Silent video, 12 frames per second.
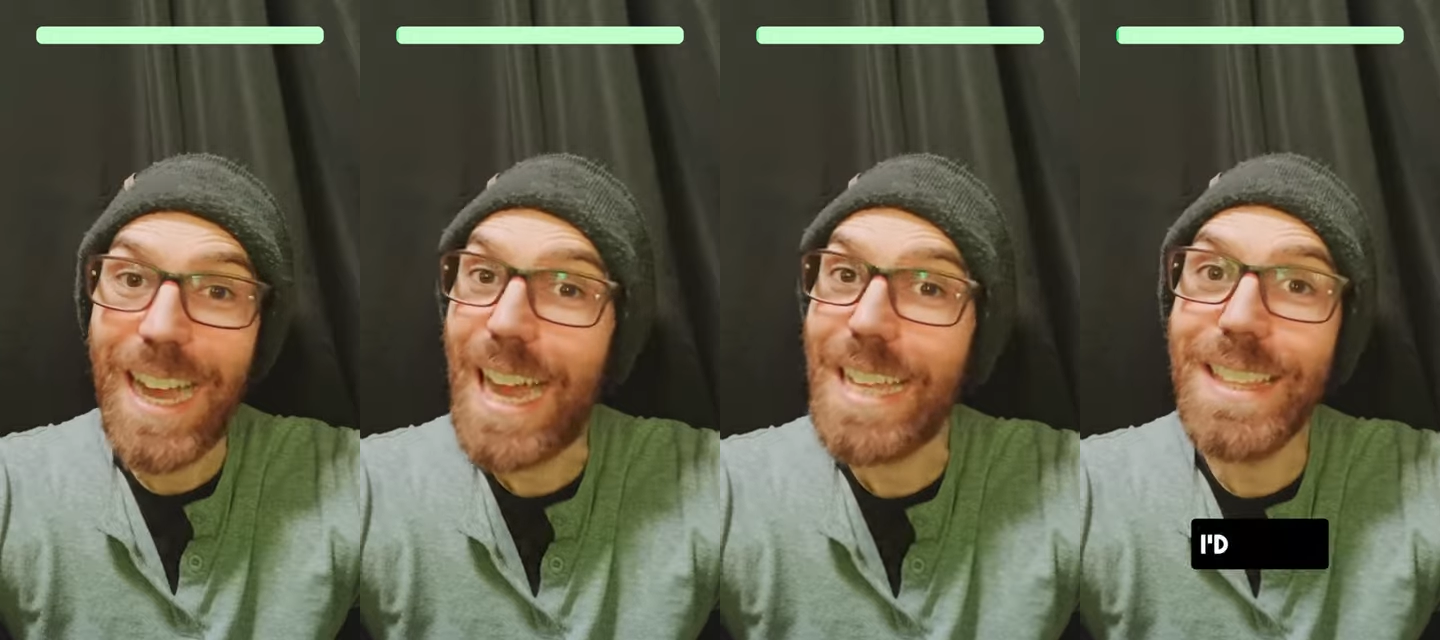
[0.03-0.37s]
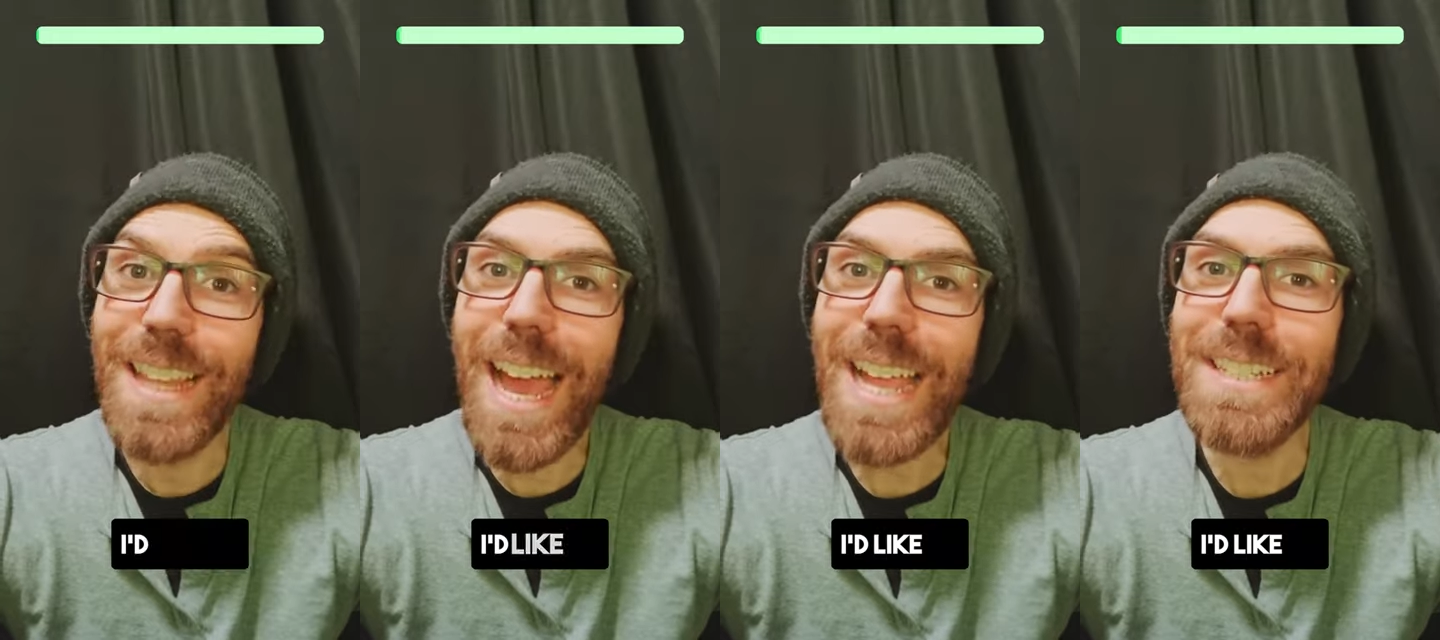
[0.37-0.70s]
I'd
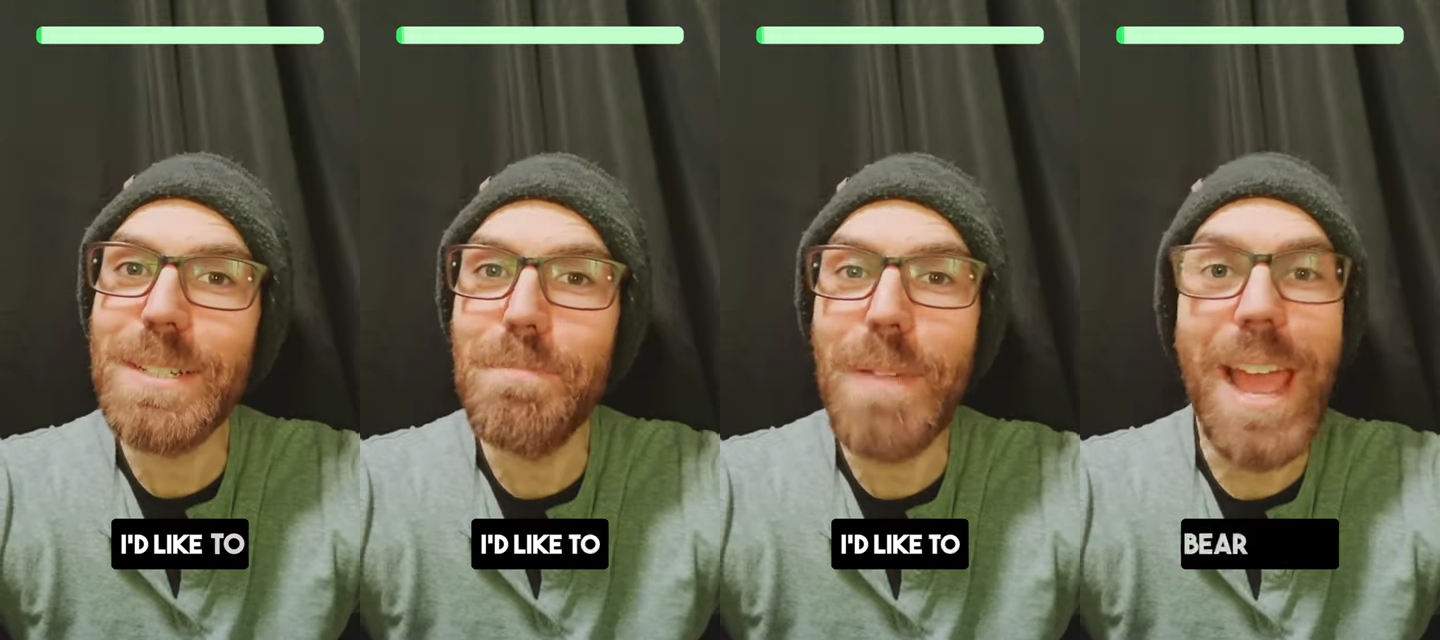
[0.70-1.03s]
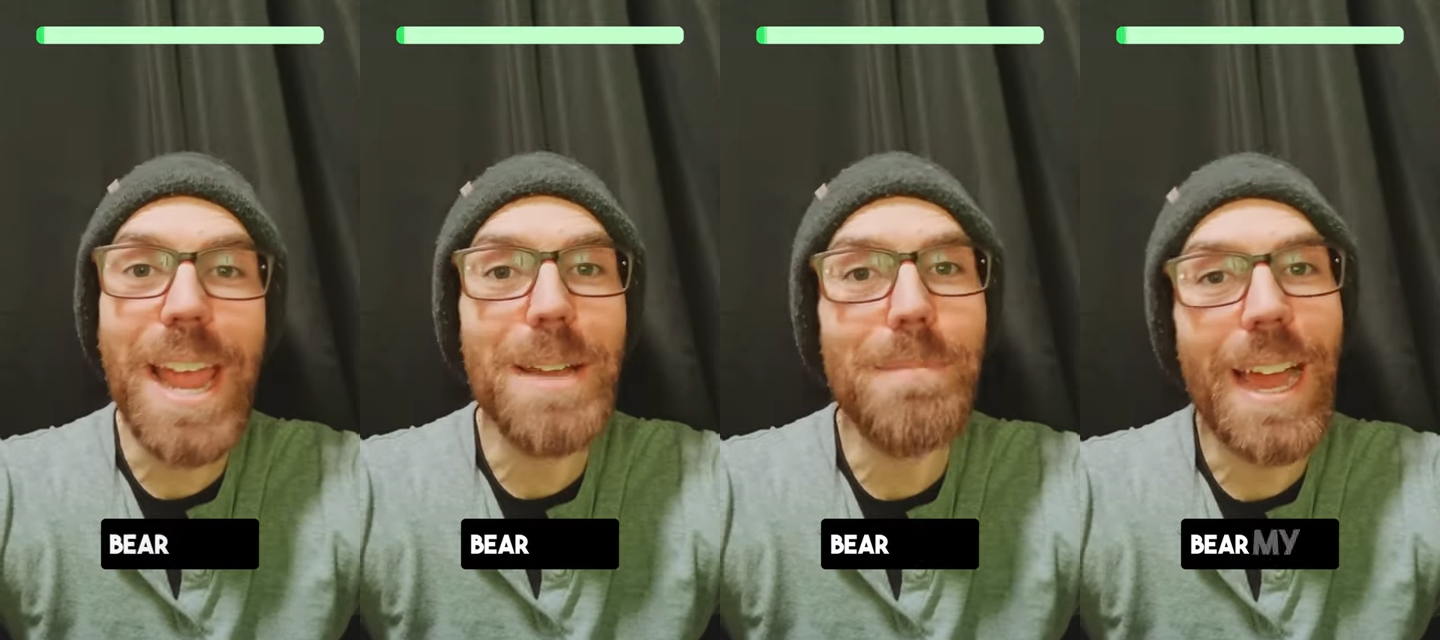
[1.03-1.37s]
like to
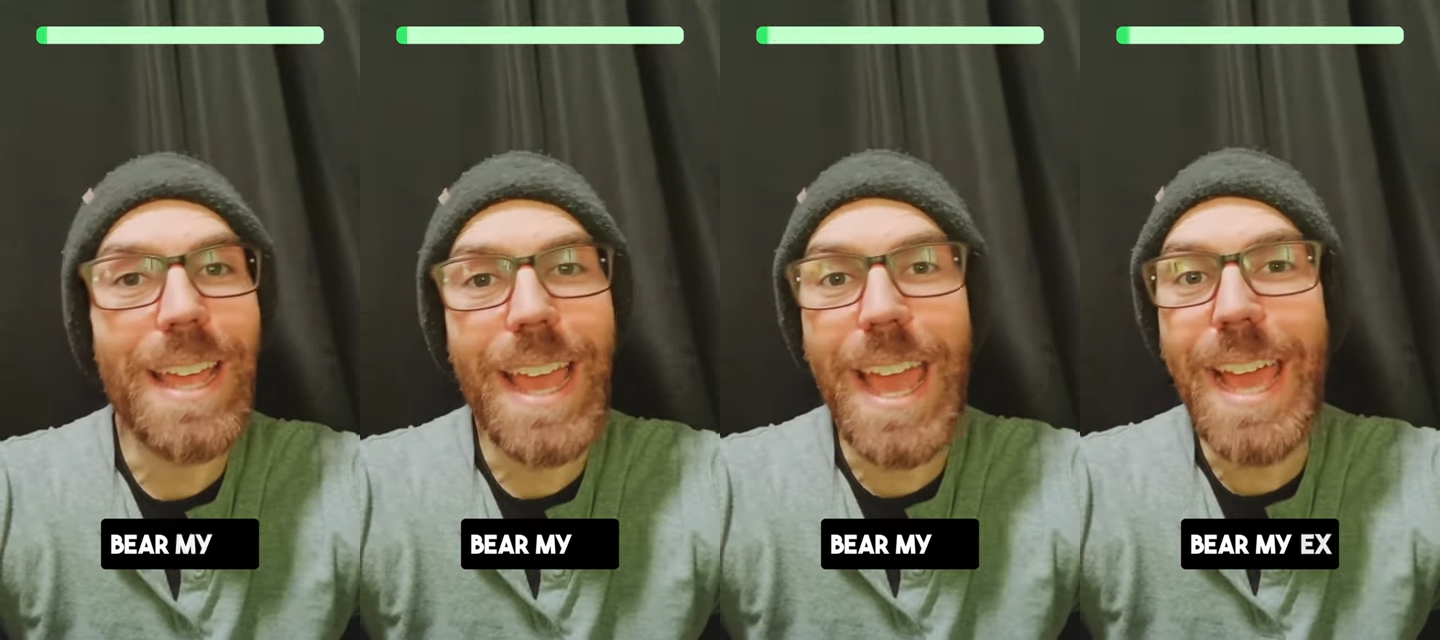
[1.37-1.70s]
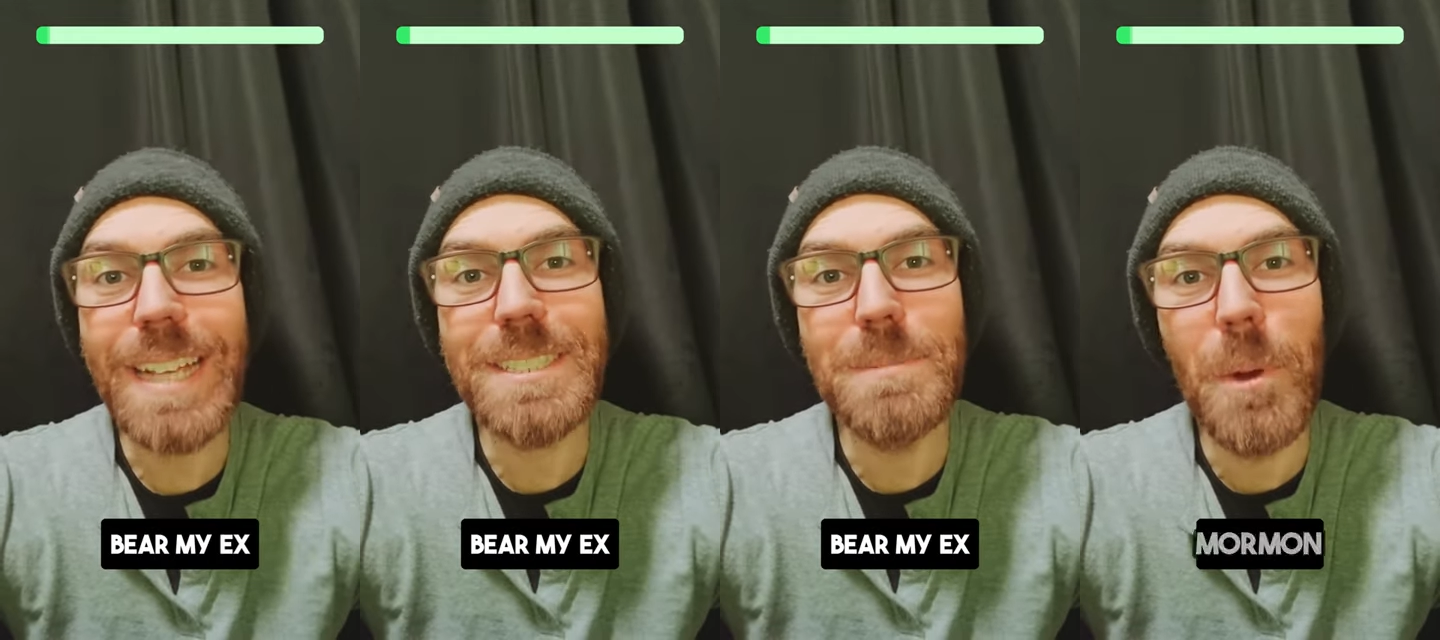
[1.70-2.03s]
bear my
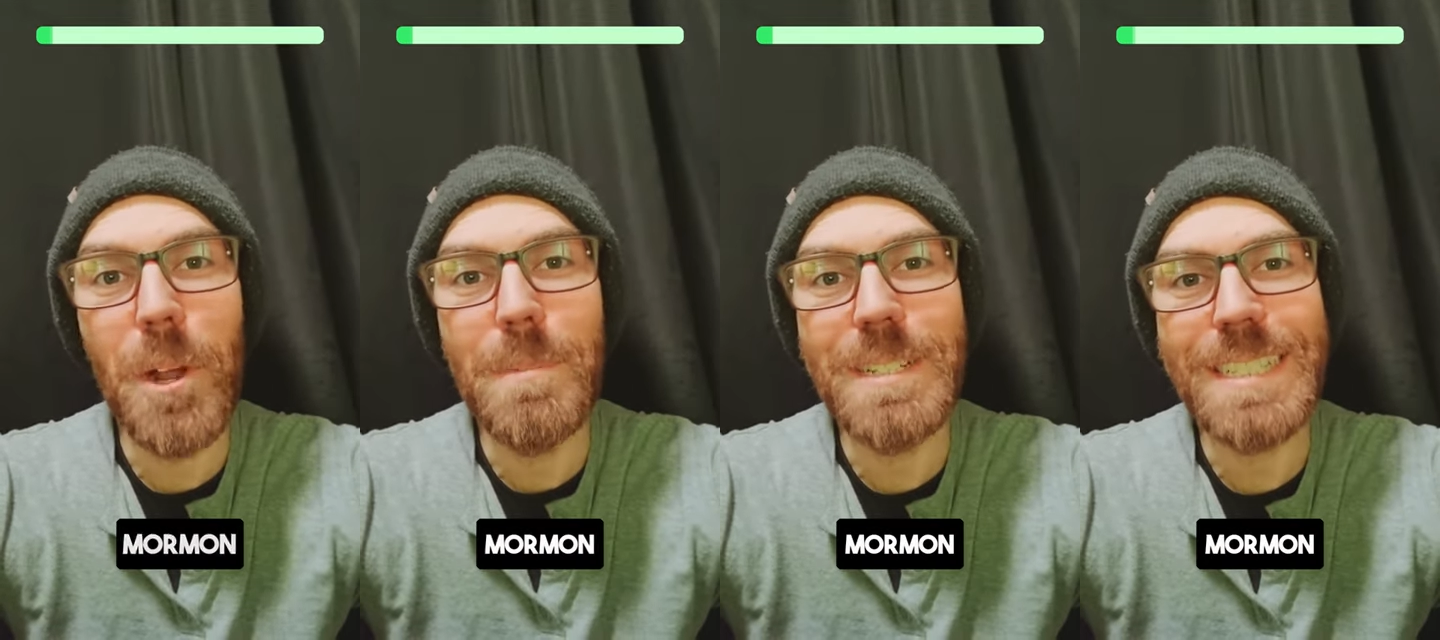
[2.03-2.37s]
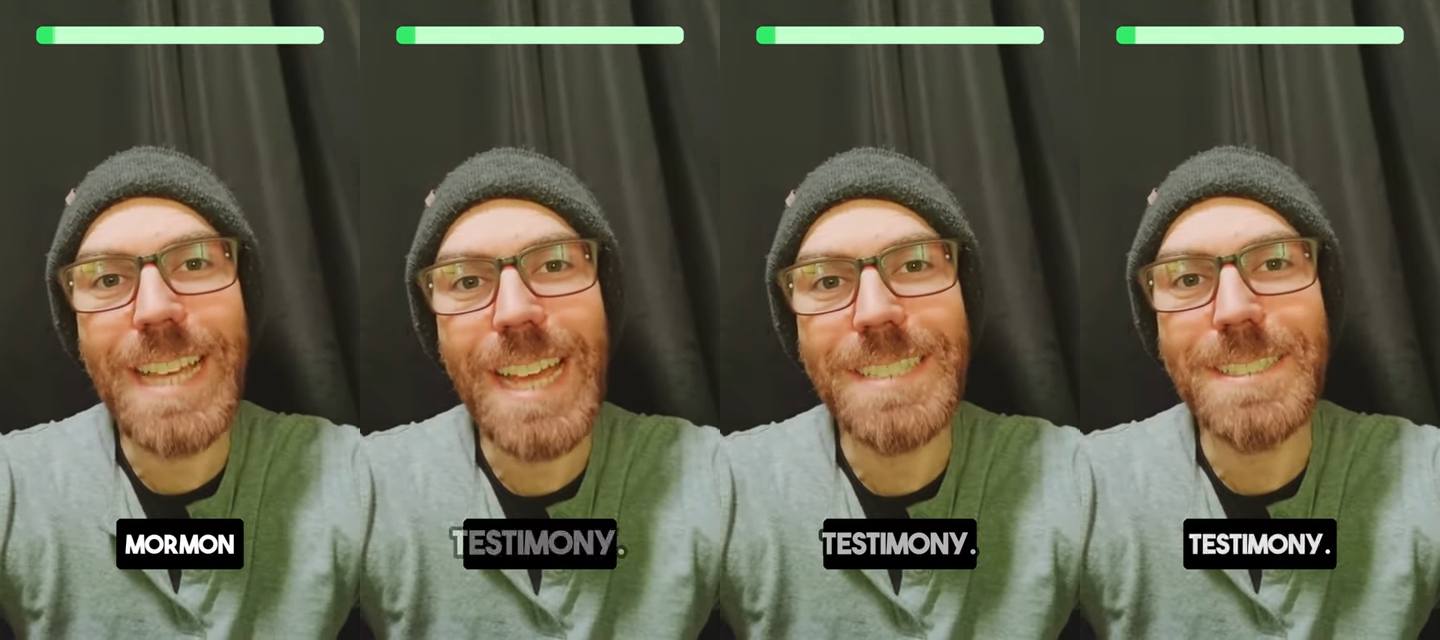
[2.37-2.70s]
ex-Mormon
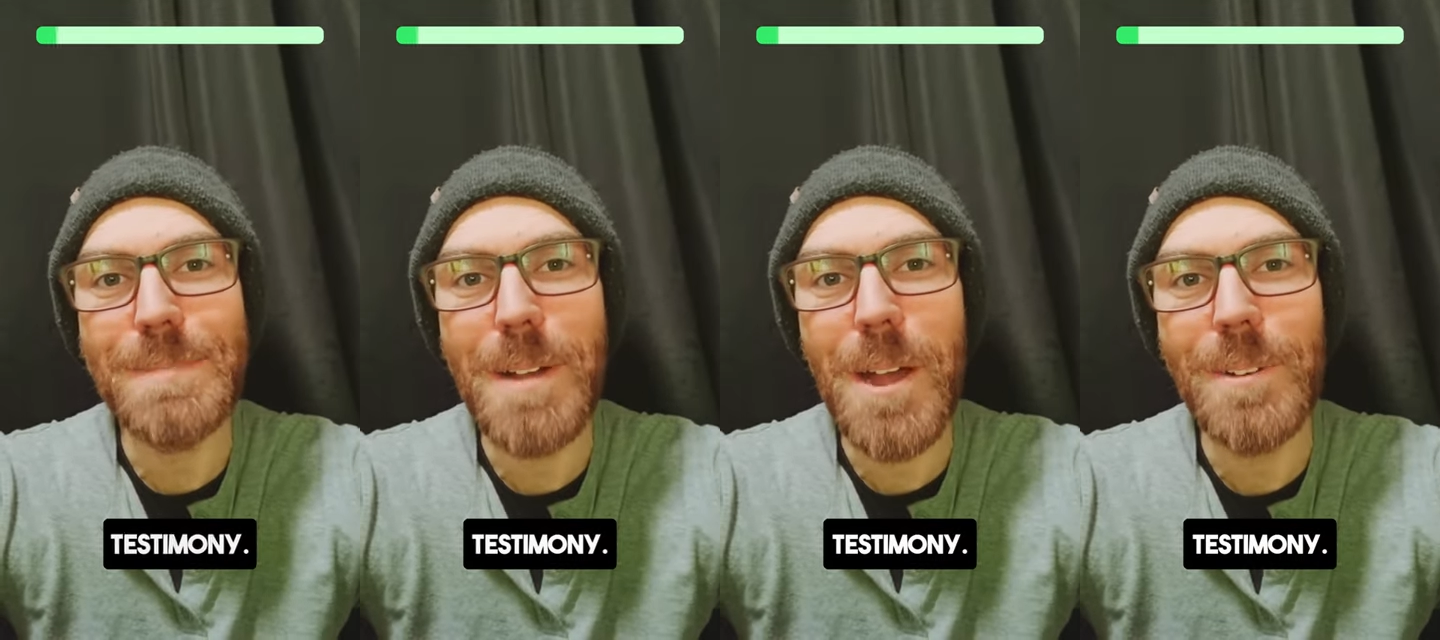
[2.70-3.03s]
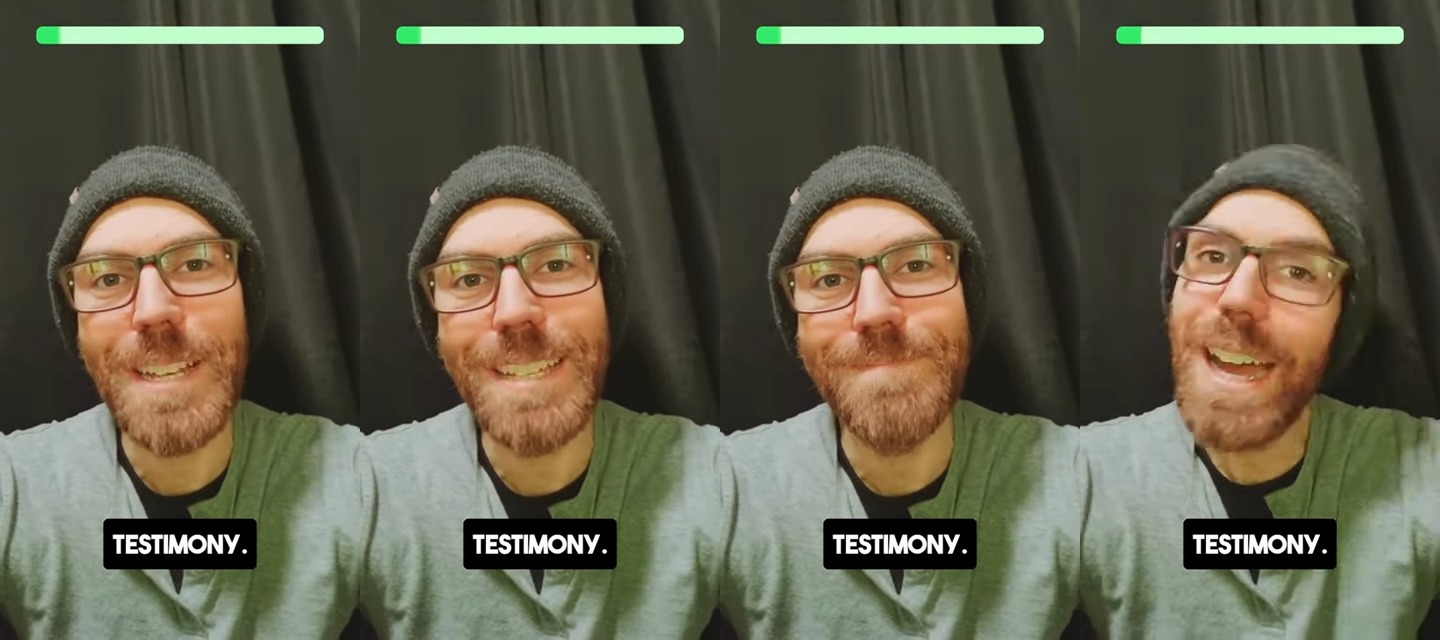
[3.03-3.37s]

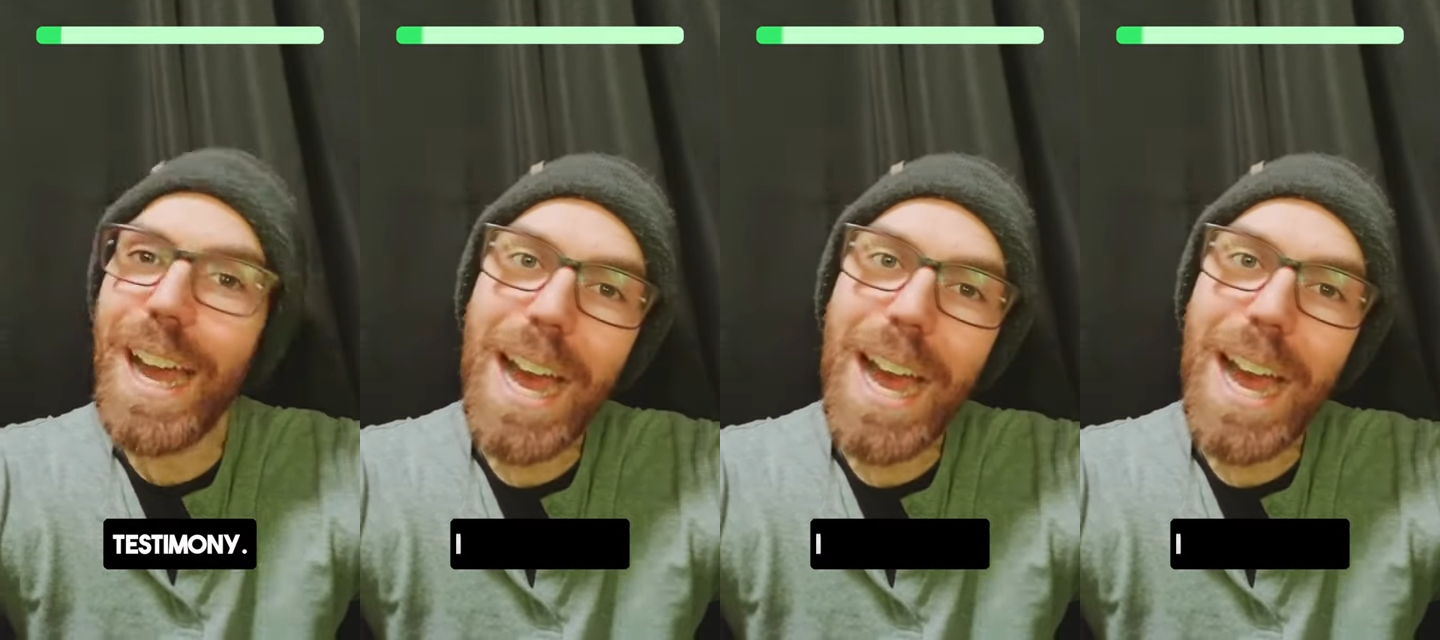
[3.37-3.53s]
testimony.